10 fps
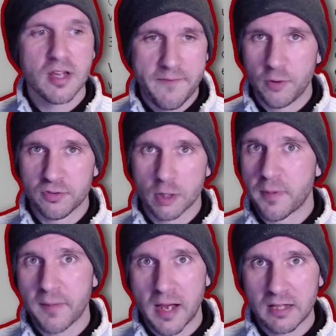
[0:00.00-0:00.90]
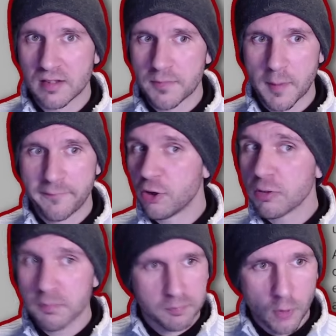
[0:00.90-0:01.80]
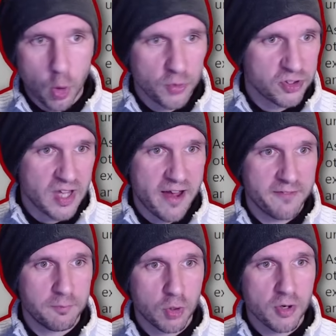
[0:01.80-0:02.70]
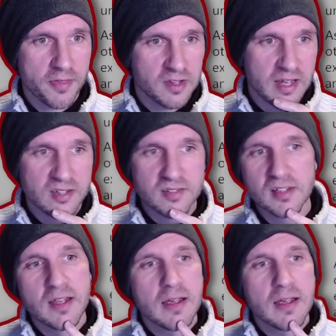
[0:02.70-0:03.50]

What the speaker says: If it was locked behind something before, always good to have more than less.